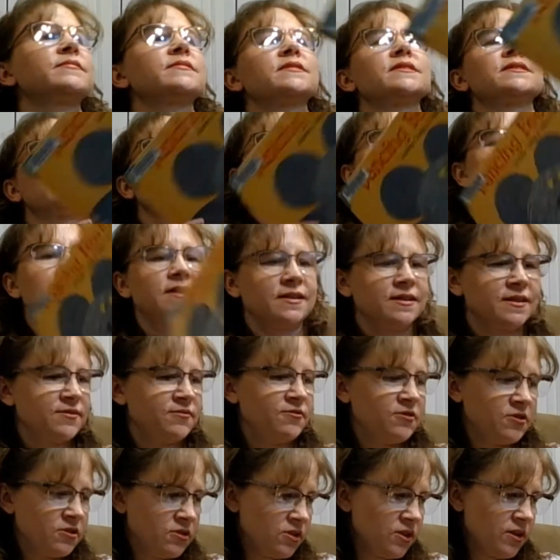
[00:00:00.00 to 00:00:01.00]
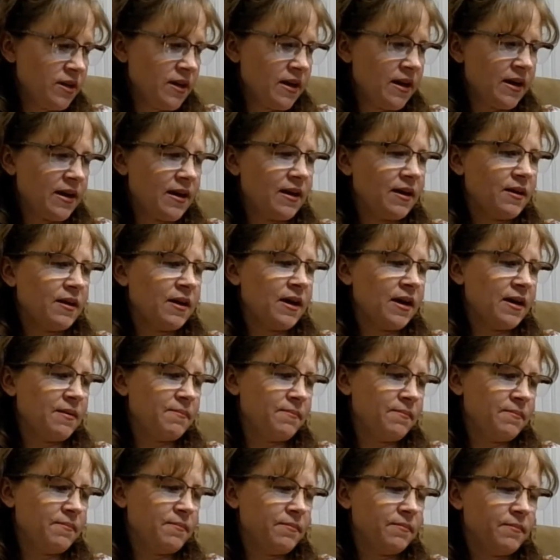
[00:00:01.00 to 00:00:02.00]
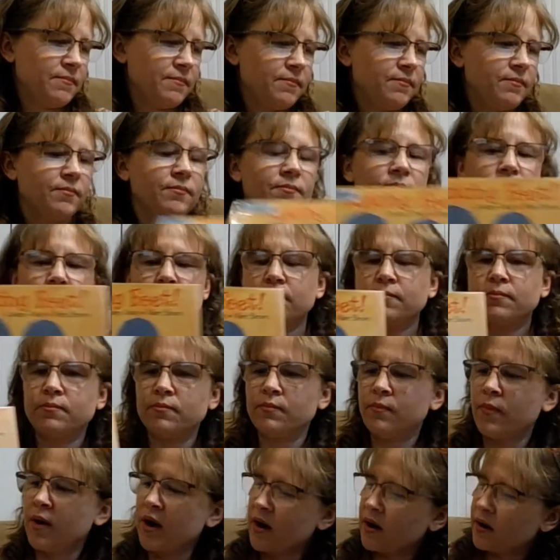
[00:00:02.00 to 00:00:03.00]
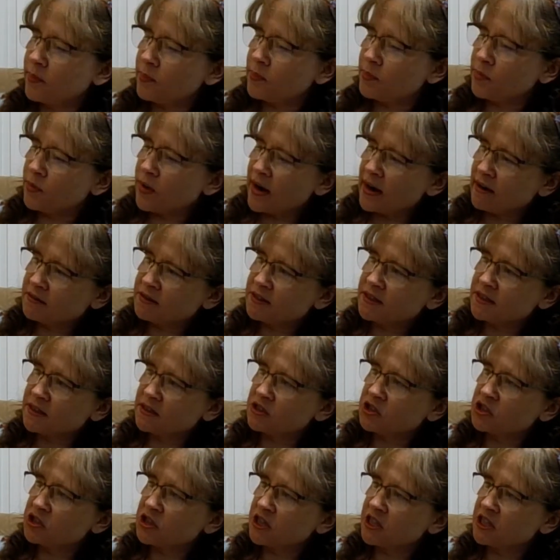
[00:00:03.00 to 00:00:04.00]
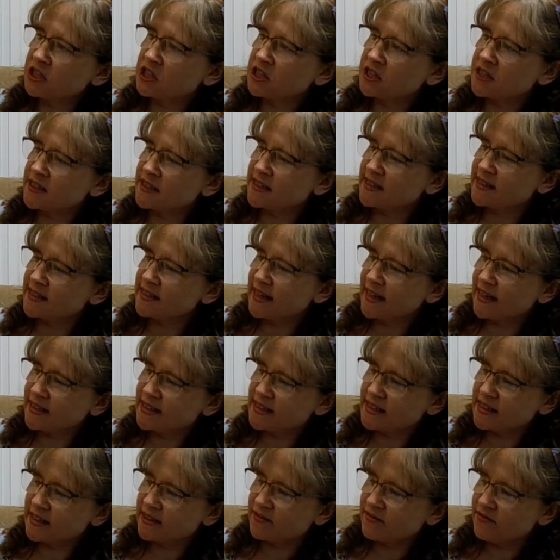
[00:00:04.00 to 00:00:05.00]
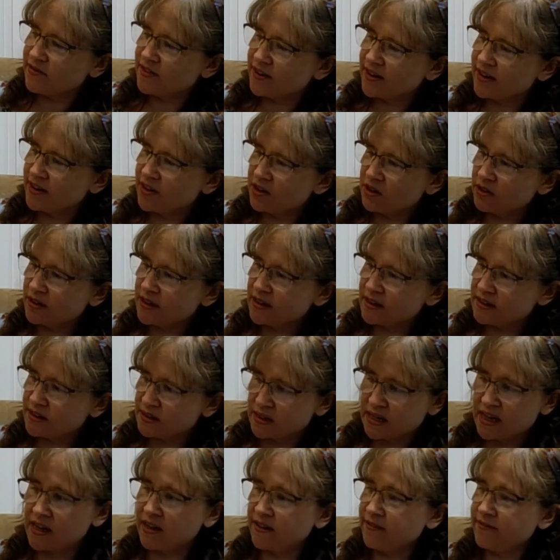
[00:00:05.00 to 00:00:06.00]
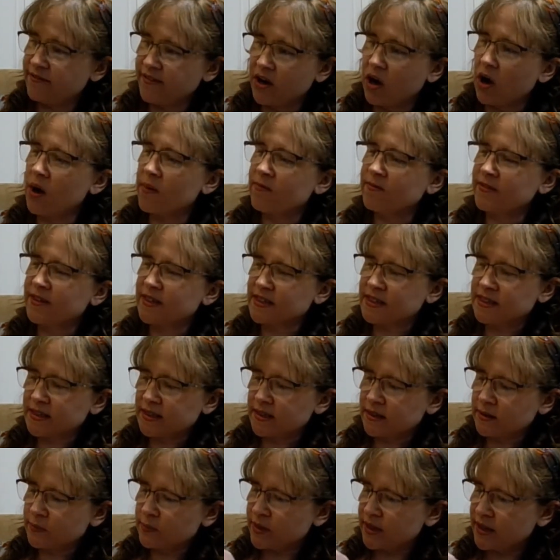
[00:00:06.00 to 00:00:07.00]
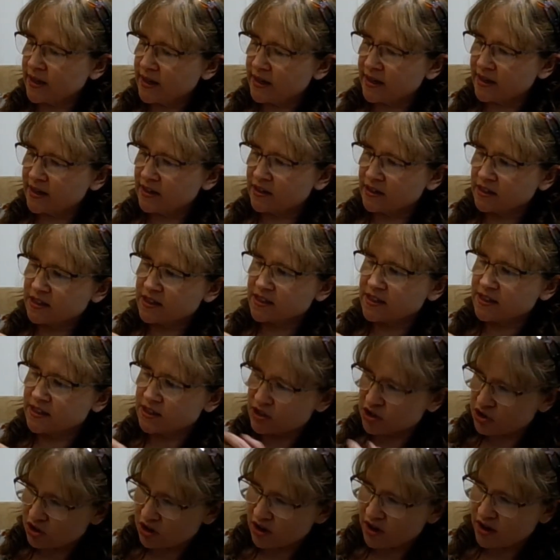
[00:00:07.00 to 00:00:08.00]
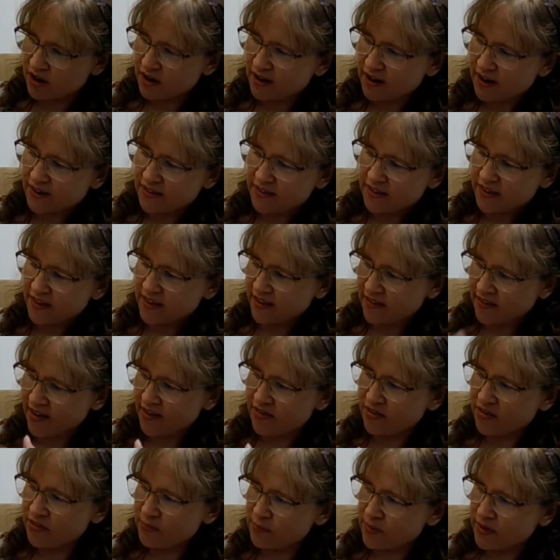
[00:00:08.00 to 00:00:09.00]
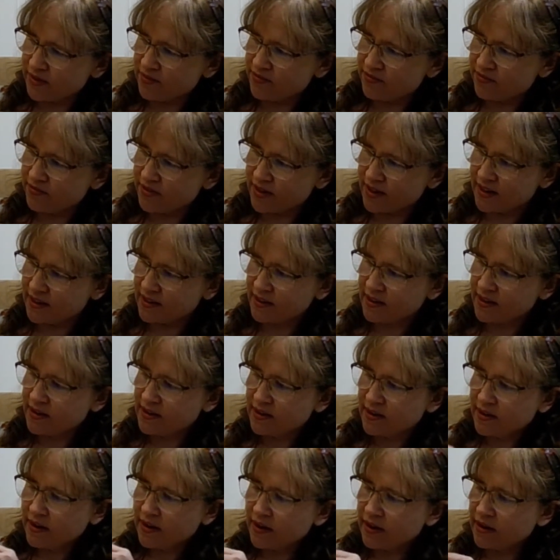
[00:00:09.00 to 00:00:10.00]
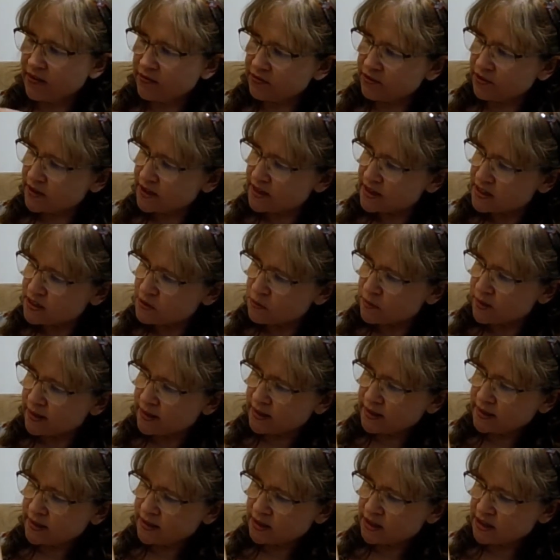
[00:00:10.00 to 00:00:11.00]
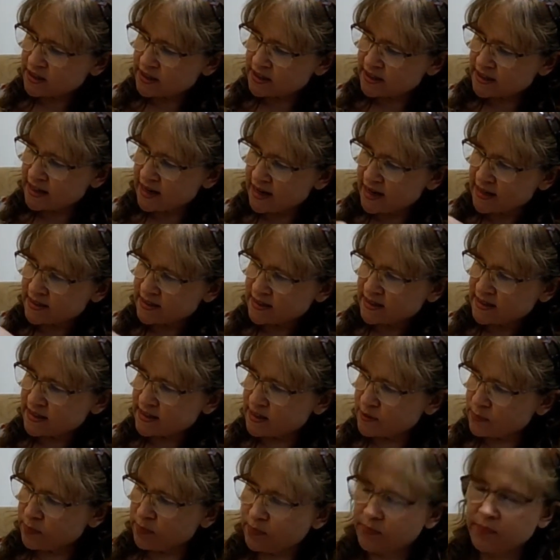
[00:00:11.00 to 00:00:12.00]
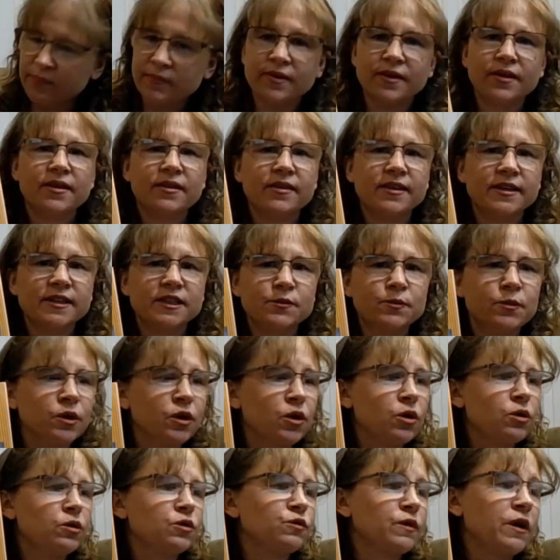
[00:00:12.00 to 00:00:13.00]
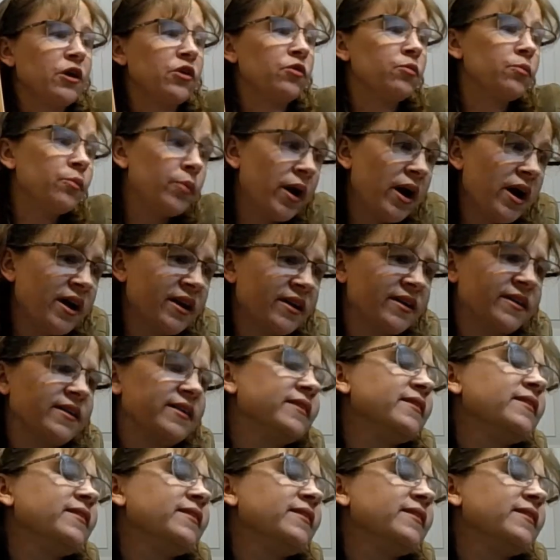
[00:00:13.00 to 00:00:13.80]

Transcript: If you look at Mark Brown's illustrations in Dancing Feet, you know, he had the elephant, obviously the big ears and the trunk, and then they got the big feet. And for this one, he just has this big old round body.